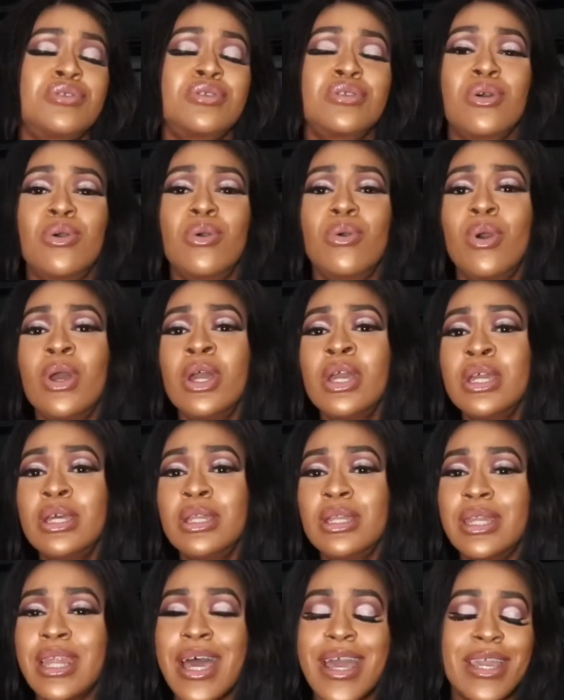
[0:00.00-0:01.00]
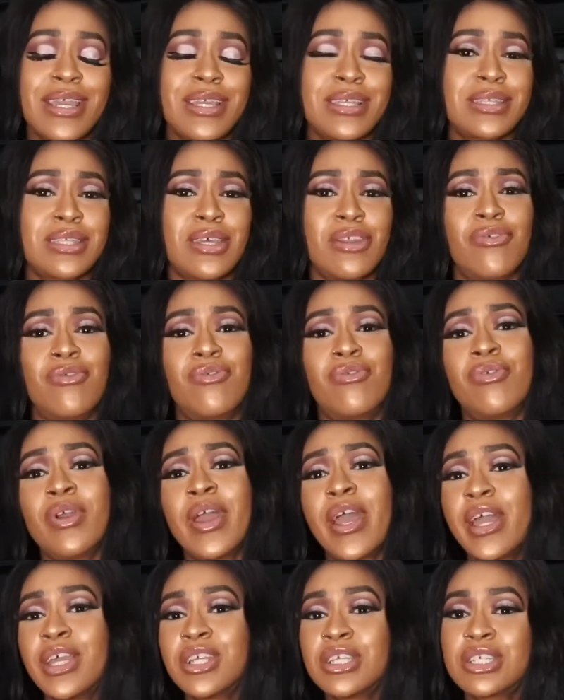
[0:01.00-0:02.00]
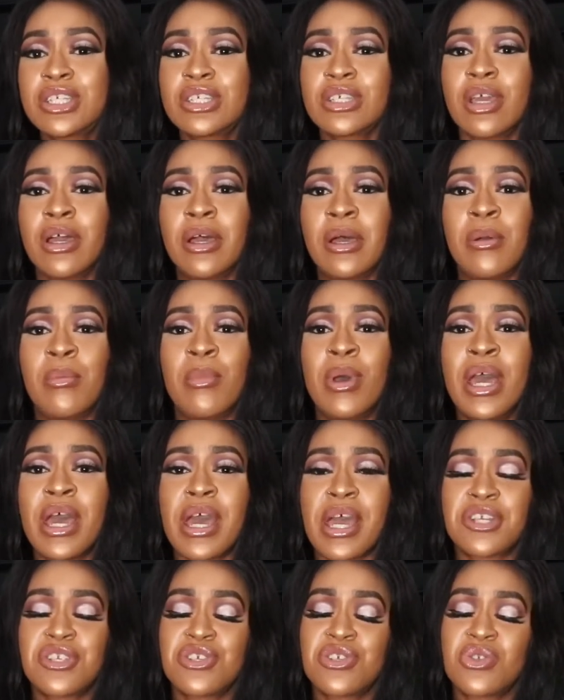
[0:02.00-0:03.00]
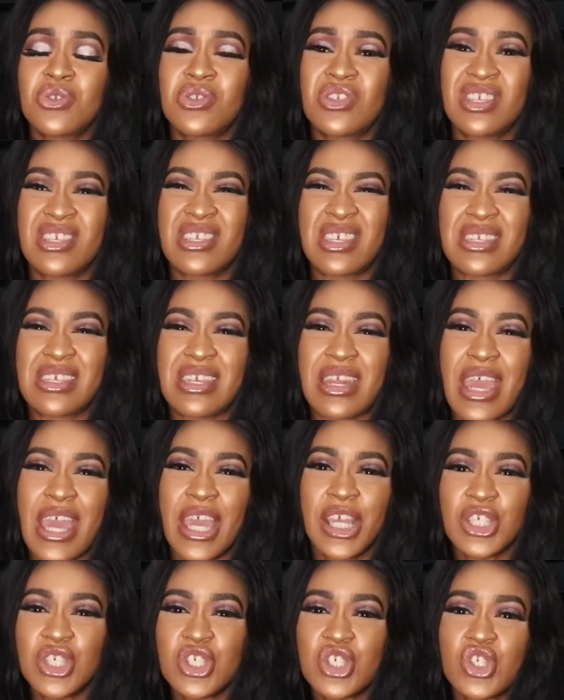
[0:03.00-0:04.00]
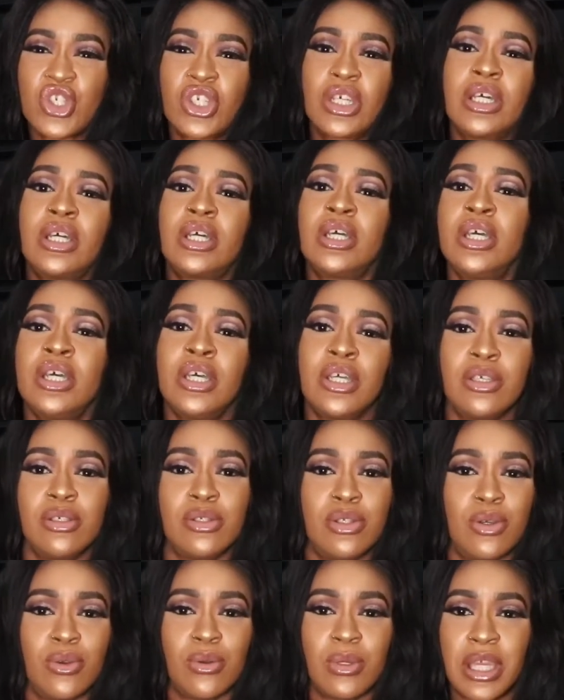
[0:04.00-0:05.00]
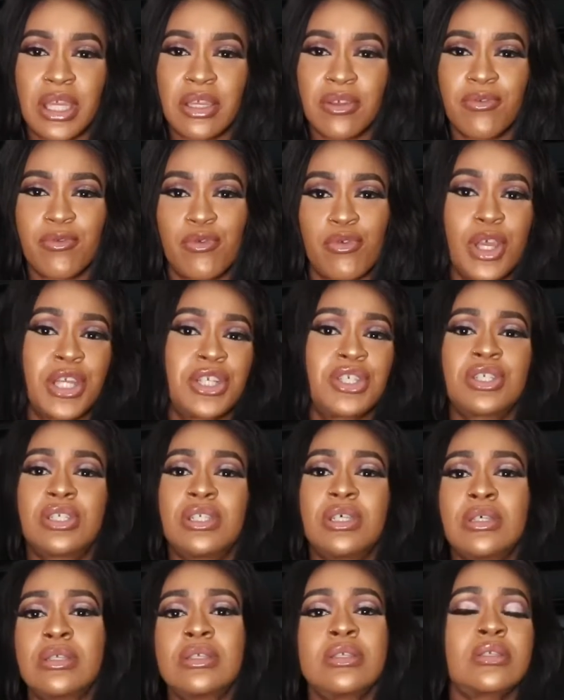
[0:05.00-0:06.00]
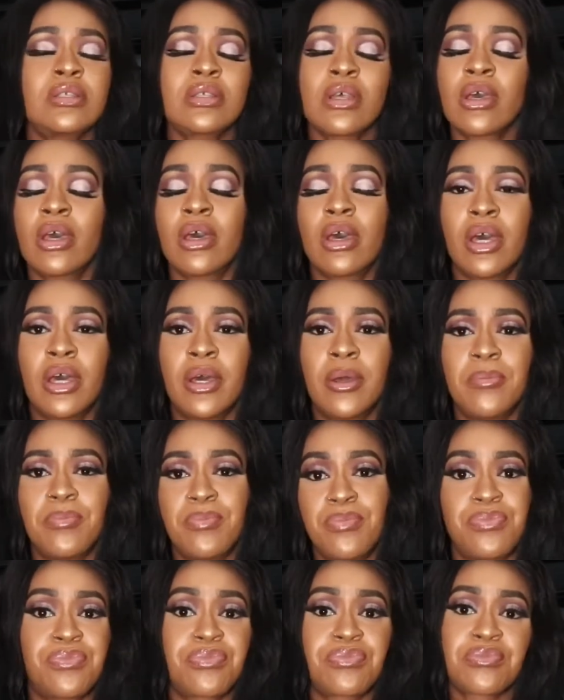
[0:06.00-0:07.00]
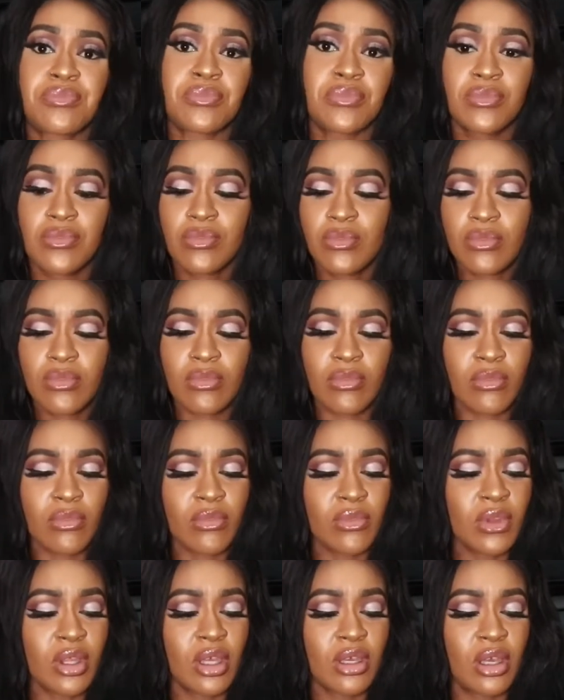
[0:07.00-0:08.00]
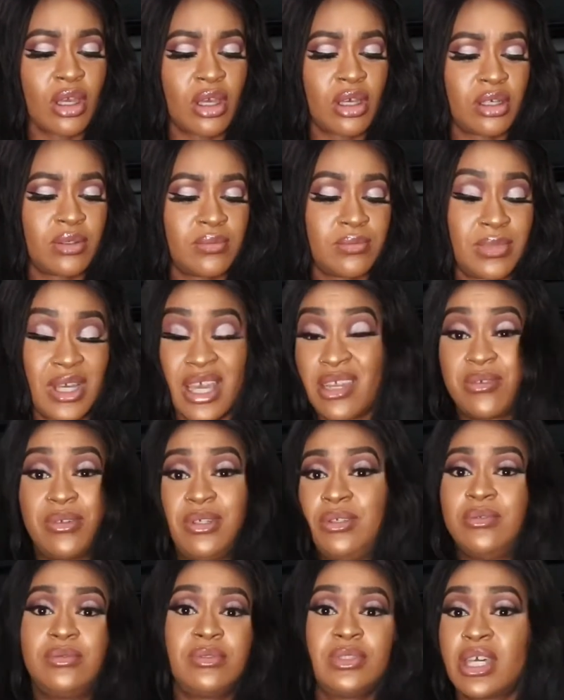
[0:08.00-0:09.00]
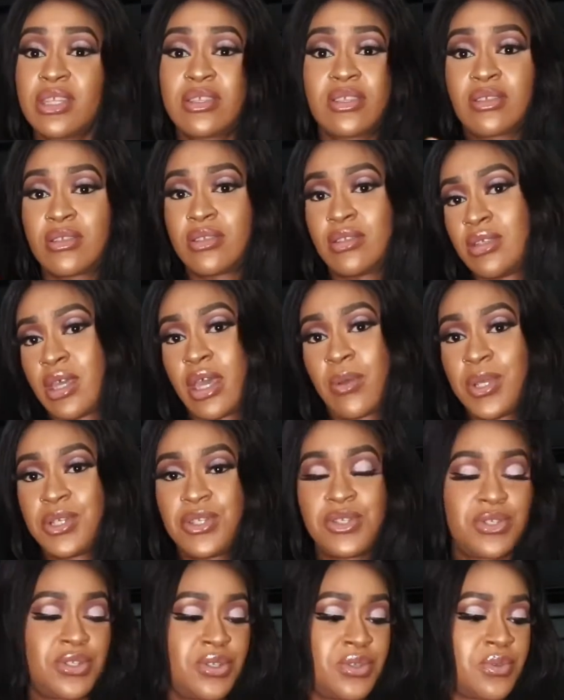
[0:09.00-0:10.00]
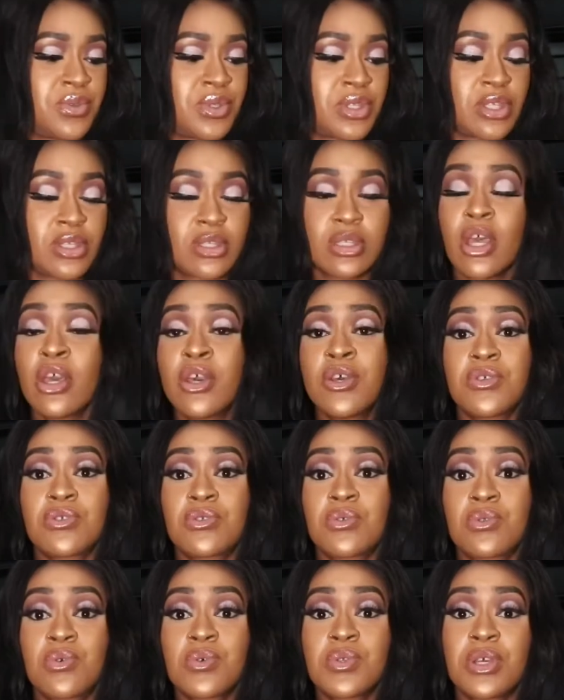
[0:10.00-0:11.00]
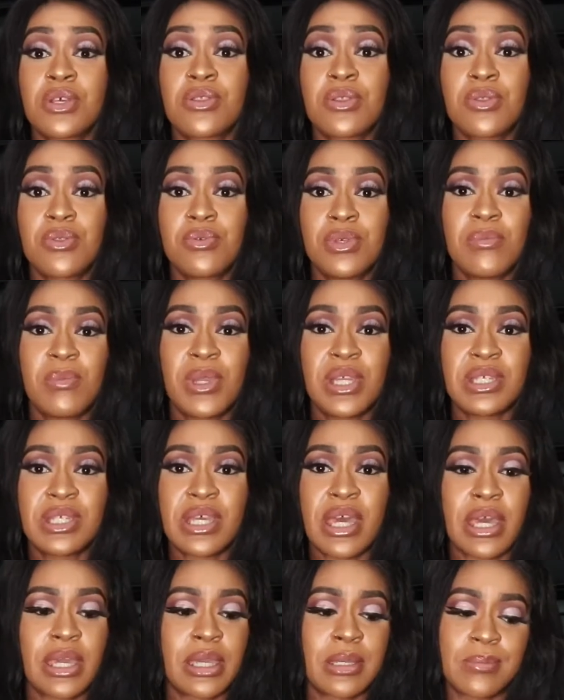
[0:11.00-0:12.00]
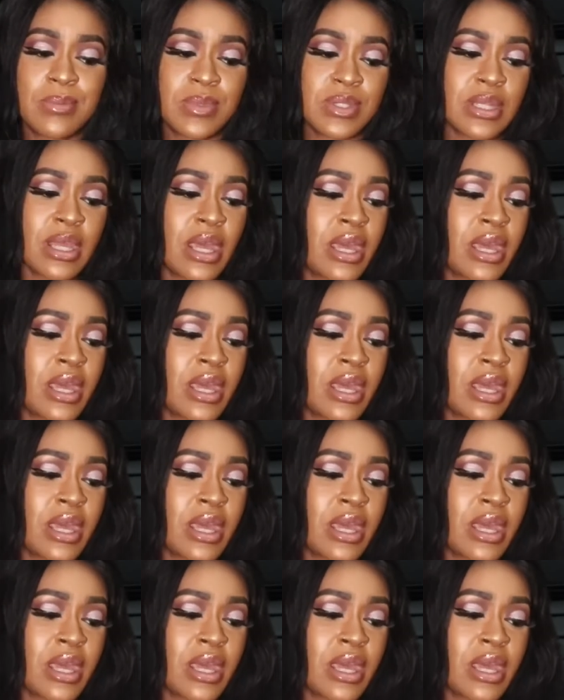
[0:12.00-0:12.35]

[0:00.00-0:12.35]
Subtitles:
so nice and fresh. I just use this as an extra, like freshness. I don't know, that's how I just use this. So those are the 3 main times